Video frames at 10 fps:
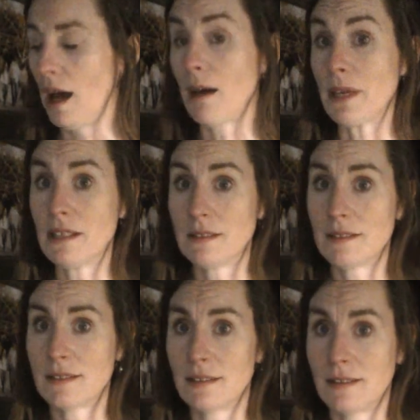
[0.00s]

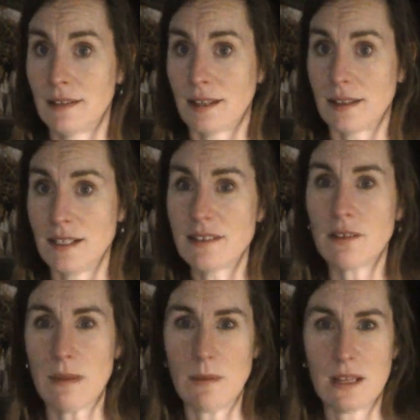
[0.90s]
hummus and things that
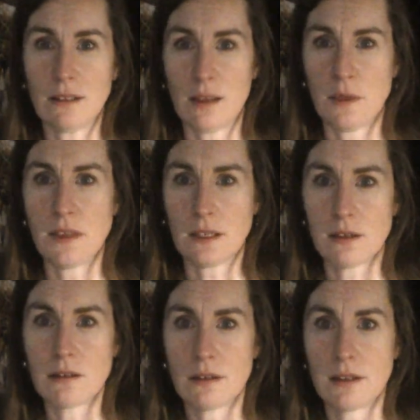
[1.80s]
are maybe a little
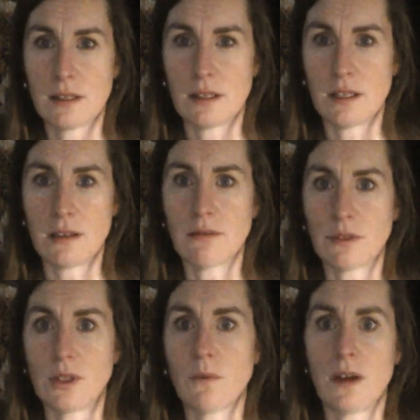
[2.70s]
thicker that you don't
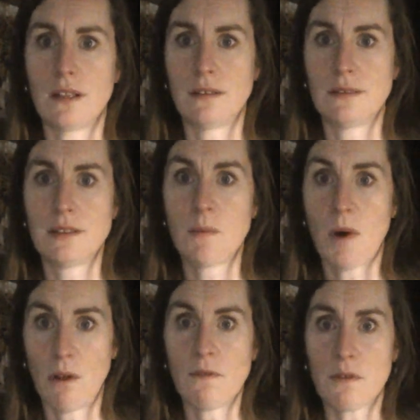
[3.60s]
really want to
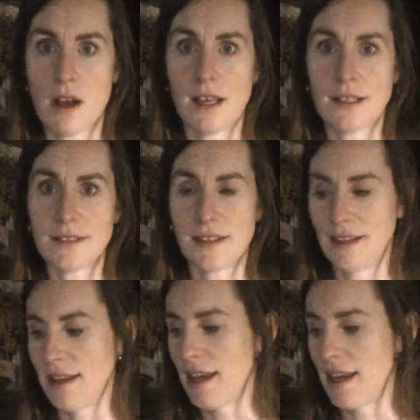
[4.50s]
pulverize.